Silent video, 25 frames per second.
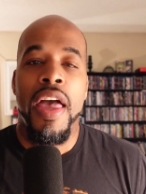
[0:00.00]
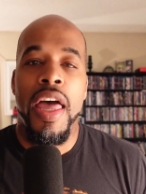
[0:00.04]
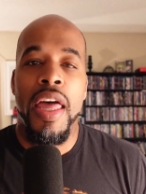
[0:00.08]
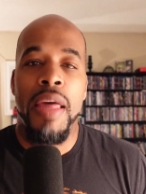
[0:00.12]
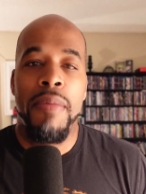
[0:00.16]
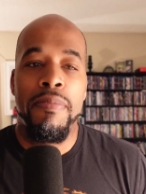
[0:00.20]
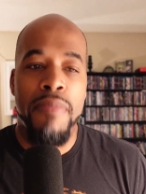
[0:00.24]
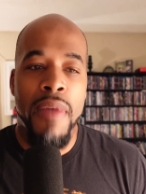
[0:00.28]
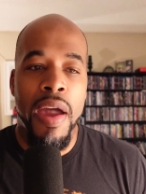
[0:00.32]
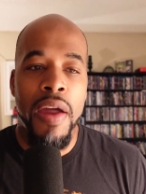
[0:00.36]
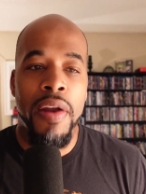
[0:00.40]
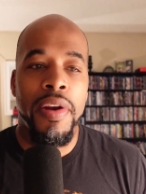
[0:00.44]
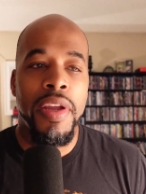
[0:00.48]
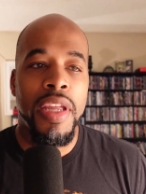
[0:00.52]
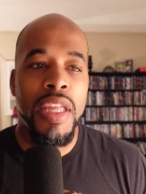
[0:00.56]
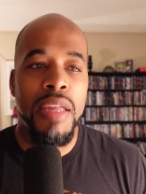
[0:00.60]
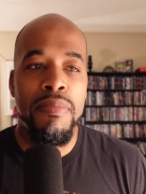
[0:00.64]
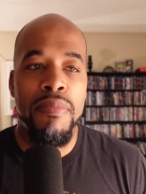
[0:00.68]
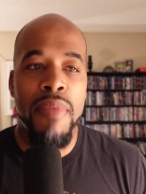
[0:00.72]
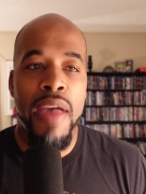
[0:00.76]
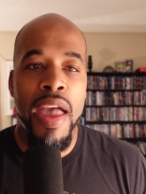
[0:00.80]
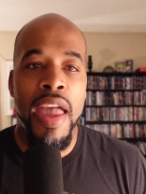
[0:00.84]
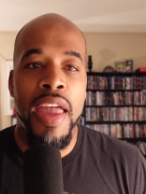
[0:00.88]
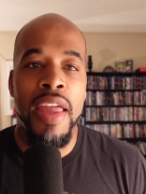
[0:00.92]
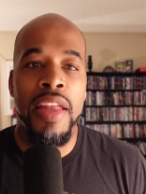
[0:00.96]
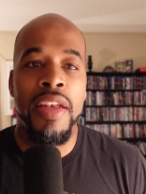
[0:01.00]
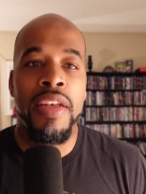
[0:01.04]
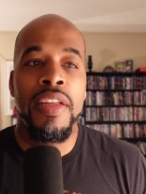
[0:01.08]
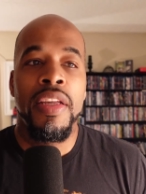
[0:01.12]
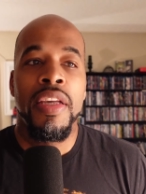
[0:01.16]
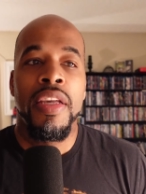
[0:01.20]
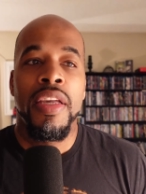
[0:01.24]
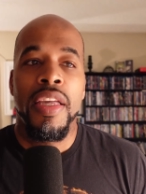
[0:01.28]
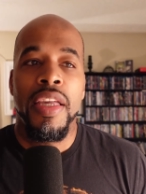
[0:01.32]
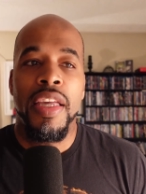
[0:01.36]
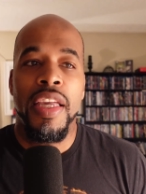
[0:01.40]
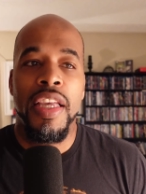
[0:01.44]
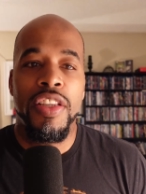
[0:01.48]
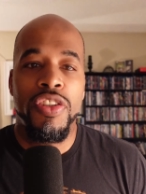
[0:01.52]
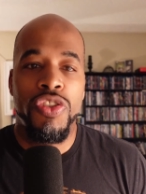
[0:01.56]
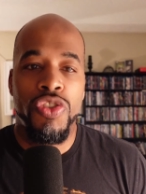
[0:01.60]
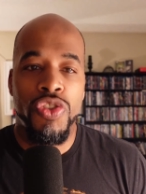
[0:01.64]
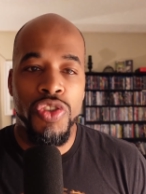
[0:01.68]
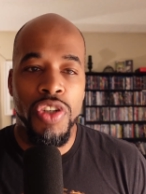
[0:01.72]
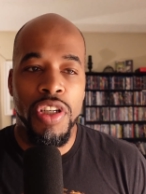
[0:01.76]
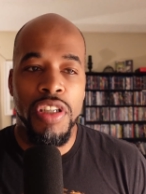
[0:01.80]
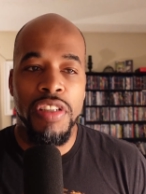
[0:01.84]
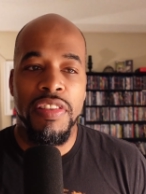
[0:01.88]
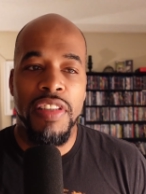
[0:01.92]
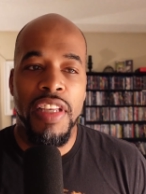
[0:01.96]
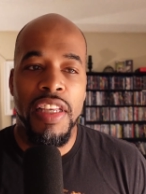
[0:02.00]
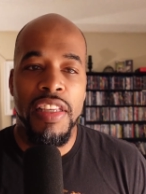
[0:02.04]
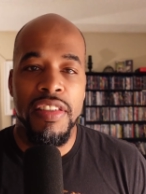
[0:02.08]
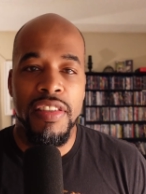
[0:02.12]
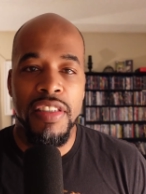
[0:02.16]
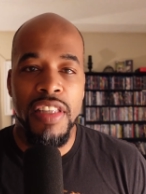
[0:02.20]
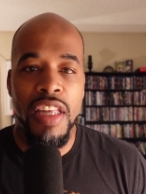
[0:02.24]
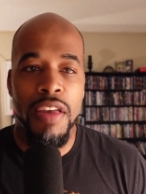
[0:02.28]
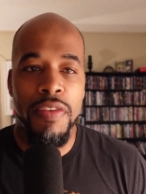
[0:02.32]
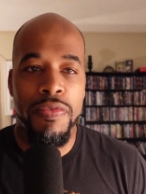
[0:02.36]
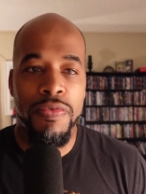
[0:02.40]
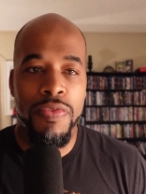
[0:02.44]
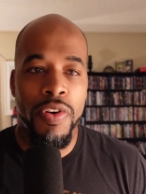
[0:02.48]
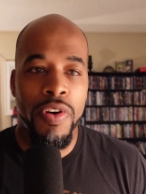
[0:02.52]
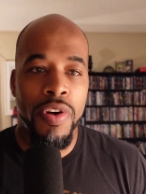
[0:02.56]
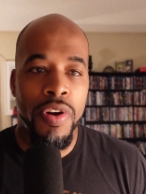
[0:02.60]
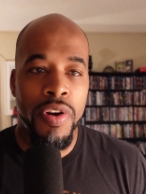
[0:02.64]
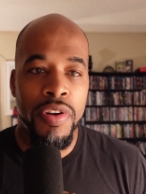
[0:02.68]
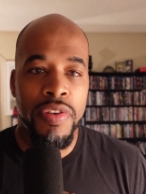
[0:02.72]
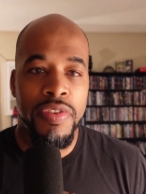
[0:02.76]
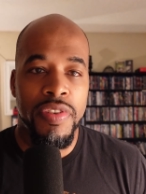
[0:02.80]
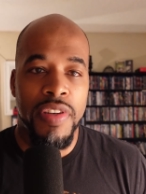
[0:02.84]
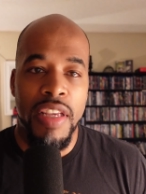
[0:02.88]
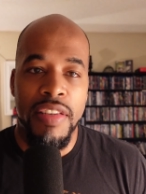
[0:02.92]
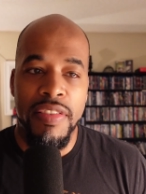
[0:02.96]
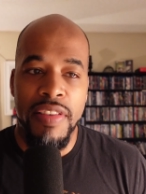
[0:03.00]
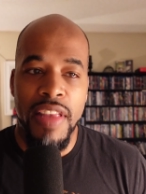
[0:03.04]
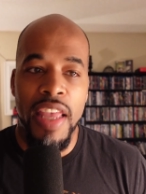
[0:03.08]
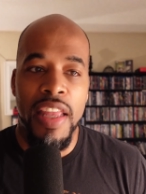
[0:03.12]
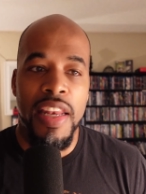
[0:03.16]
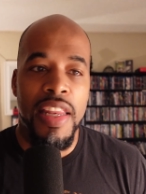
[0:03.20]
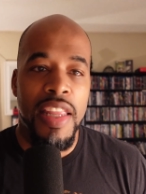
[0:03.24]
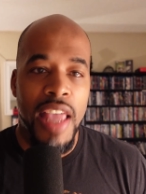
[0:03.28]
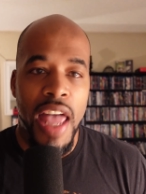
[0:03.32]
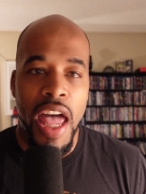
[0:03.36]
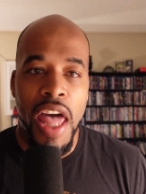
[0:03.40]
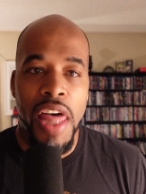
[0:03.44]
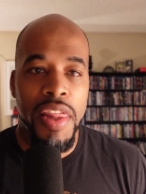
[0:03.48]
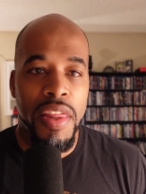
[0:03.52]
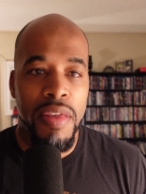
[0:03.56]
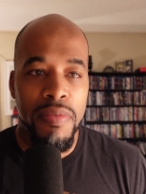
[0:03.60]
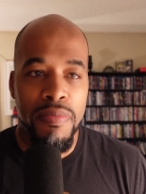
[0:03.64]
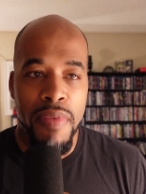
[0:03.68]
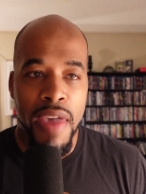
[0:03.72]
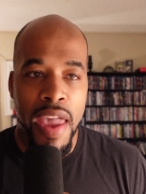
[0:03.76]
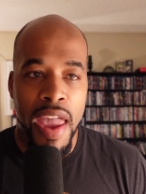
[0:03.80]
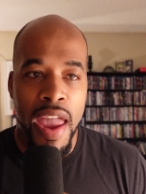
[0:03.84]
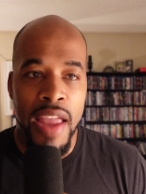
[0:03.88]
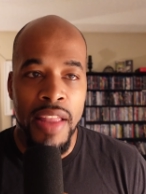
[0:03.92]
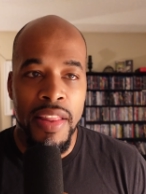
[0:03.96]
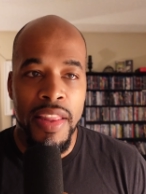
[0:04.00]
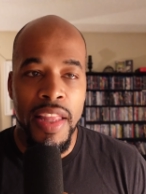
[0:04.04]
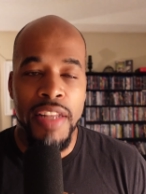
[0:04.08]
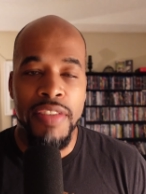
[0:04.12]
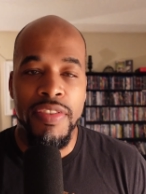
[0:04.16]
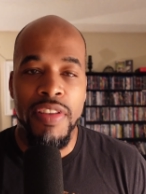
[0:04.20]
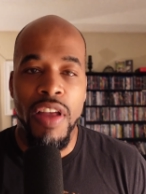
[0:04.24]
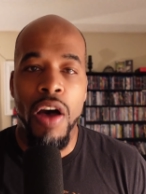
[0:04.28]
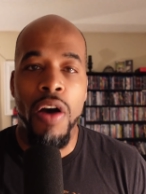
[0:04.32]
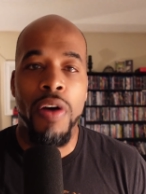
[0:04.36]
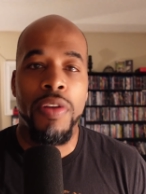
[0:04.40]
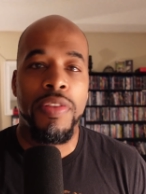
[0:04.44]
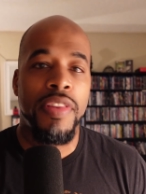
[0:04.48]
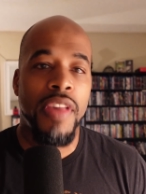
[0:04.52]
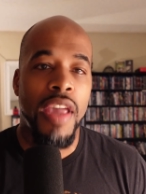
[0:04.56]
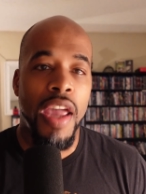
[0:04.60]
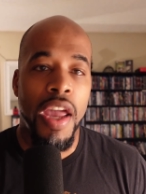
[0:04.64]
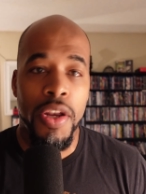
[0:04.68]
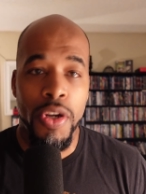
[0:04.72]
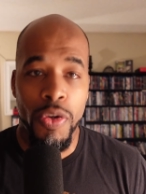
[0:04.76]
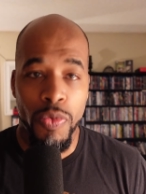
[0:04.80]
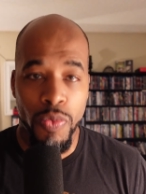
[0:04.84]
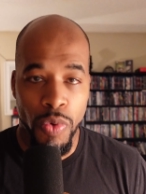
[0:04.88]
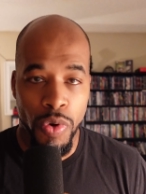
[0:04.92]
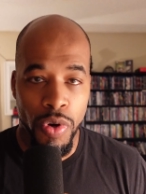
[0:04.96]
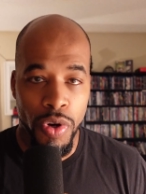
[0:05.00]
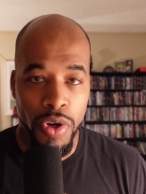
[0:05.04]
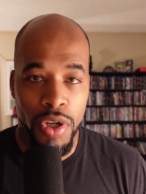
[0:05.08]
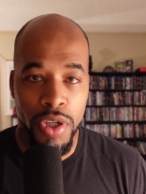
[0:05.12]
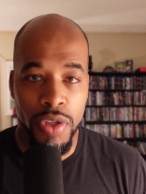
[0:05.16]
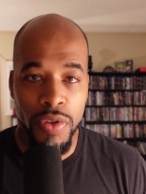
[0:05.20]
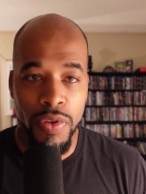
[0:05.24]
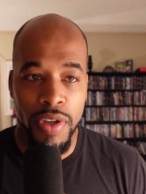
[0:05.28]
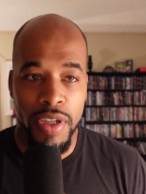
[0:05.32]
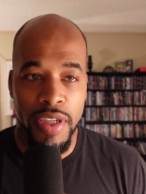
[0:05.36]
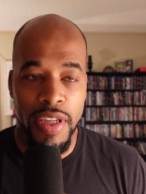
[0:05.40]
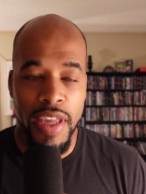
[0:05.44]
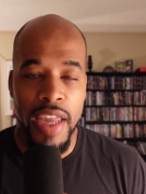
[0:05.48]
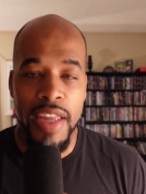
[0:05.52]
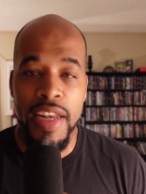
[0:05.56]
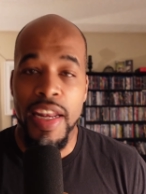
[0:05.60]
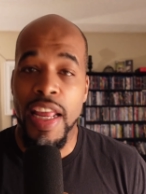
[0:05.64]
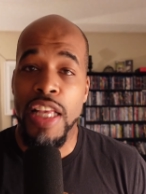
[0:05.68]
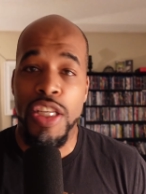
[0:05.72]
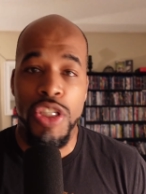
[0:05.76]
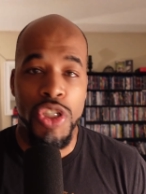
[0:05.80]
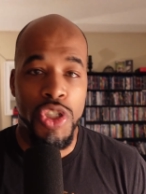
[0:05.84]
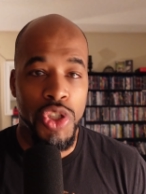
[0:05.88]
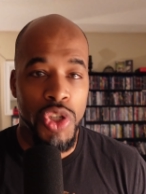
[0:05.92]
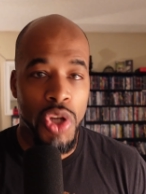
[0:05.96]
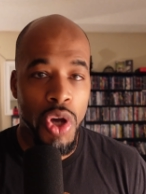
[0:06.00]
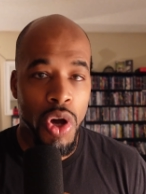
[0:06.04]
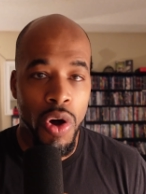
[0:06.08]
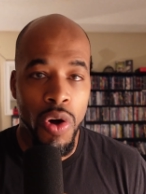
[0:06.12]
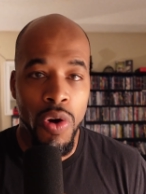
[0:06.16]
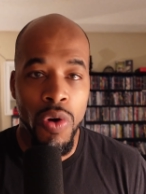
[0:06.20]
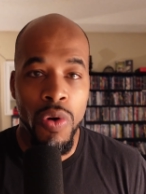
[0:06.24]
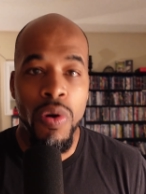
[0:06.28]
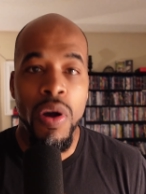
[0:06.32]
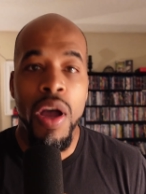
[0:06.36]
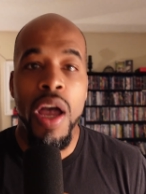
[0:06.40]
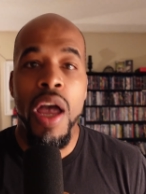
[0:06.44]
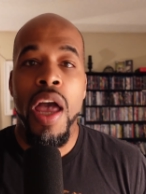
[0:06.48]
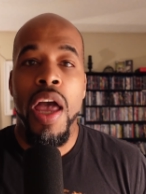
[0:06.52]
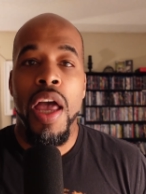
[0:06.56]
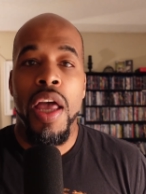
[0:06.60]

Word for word: American man is just as diverse as any other man that is out there in the world, okay? There's no